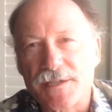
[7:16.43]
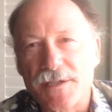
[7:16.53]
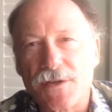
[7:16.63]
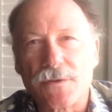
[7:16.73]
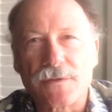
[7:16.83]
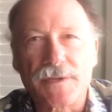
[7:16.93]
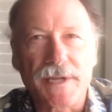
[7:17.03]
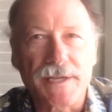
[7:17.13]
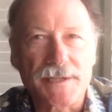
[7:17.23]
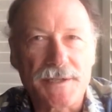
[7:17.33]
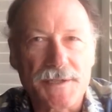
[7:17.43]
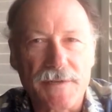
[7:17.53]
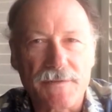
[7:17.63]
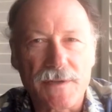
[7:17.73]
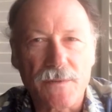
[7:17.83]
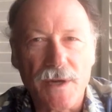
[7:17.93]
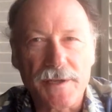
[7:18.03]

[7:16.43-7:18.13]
to gold in 1971,